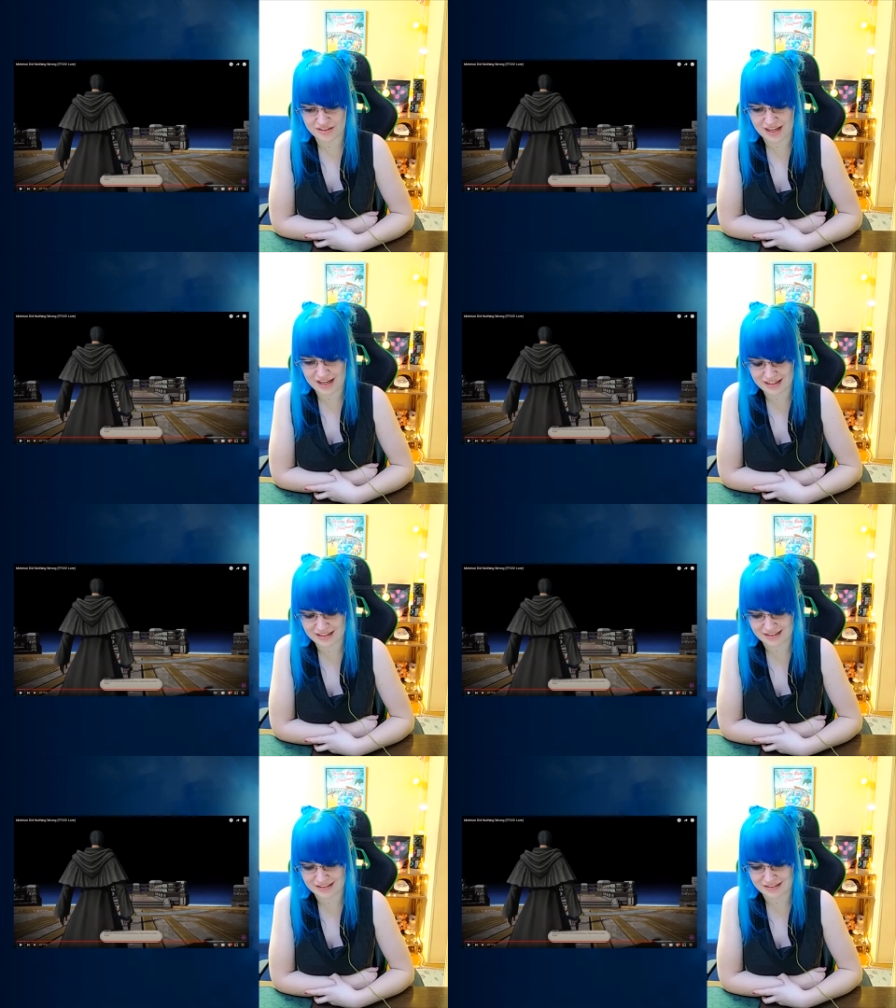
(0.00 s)
handle
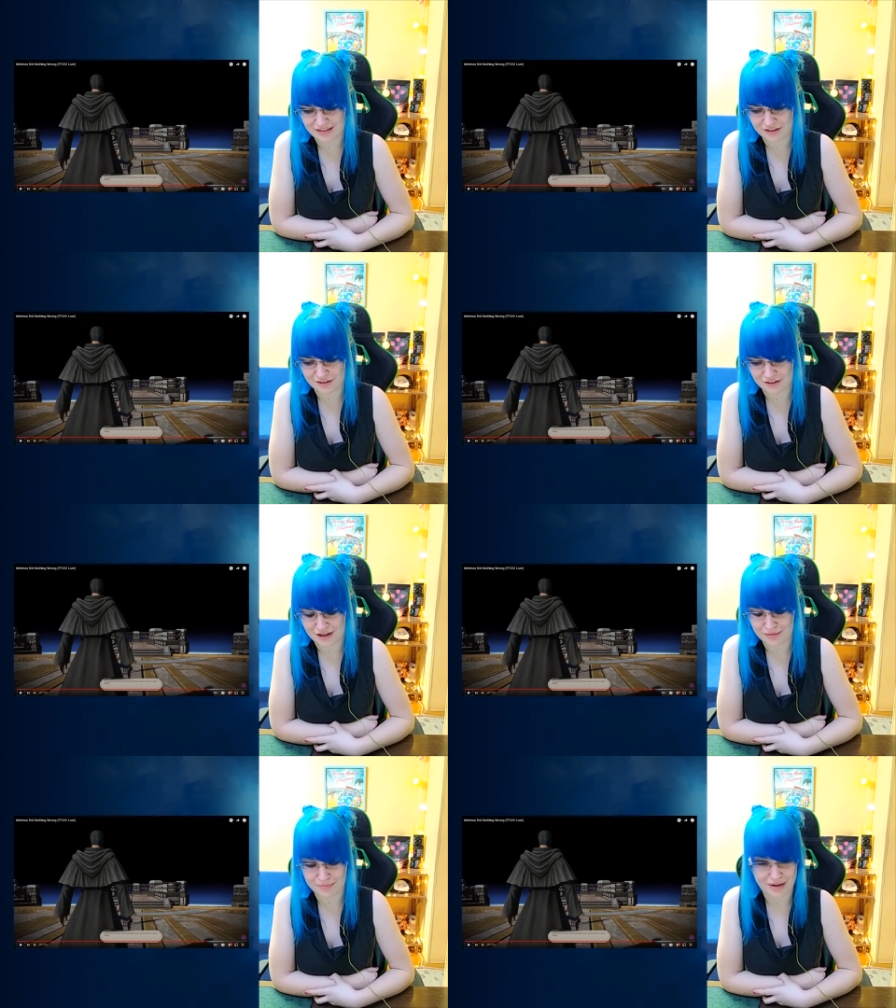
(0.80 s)
it a
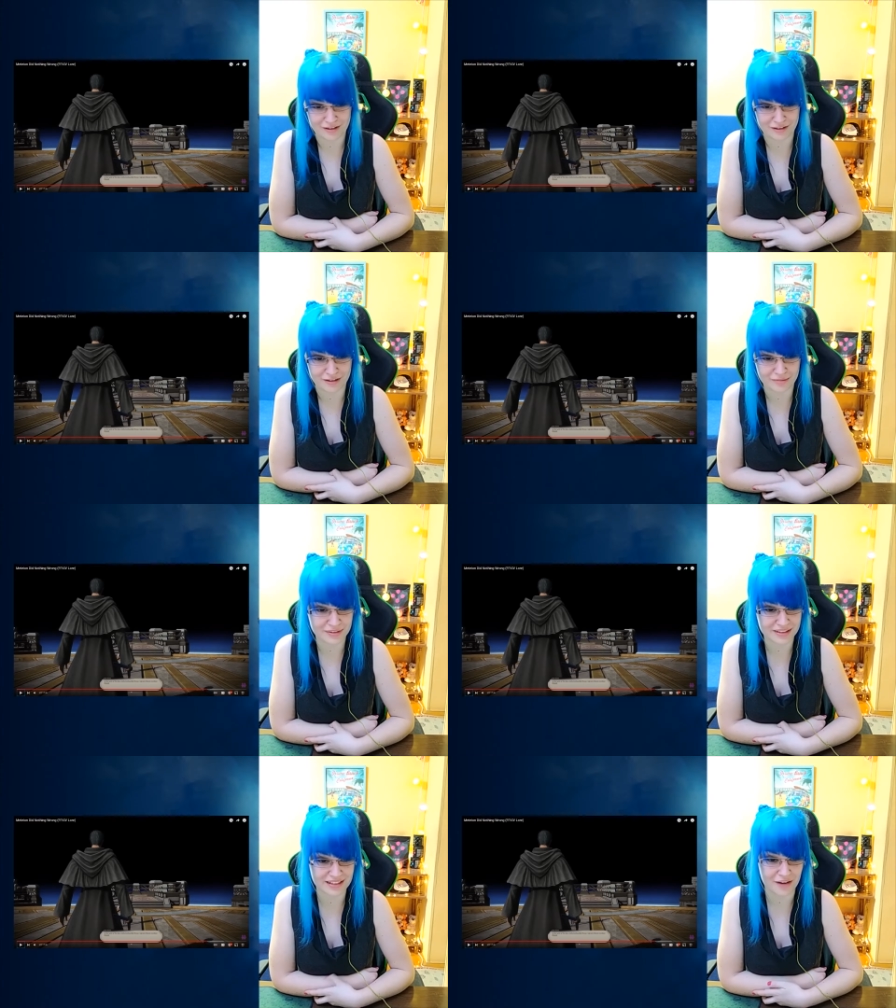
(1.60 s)
lot better but
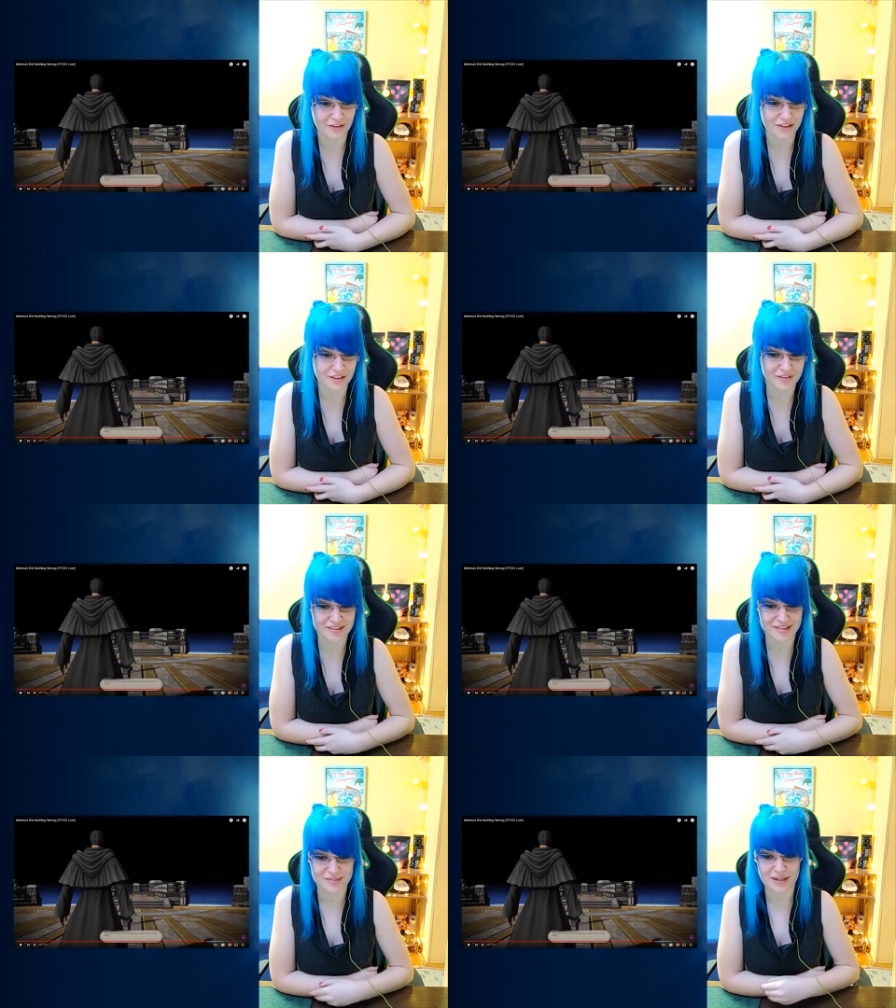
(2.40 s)
how can you even
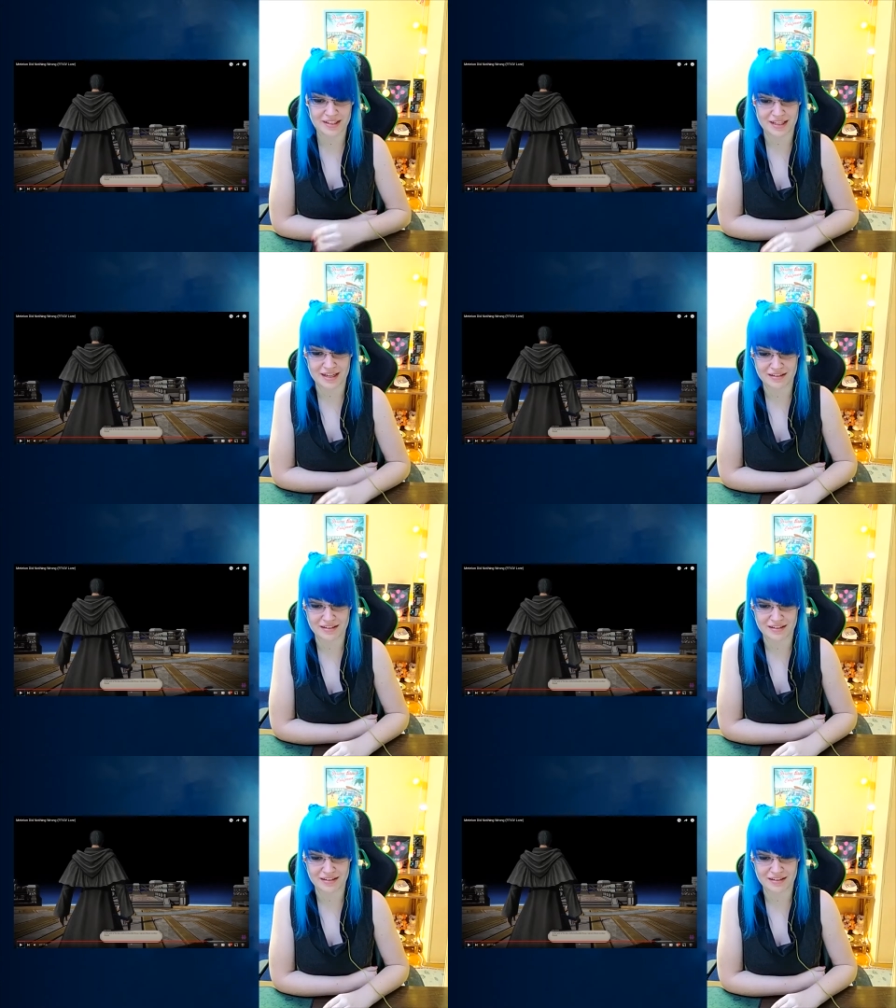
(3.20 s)
expect that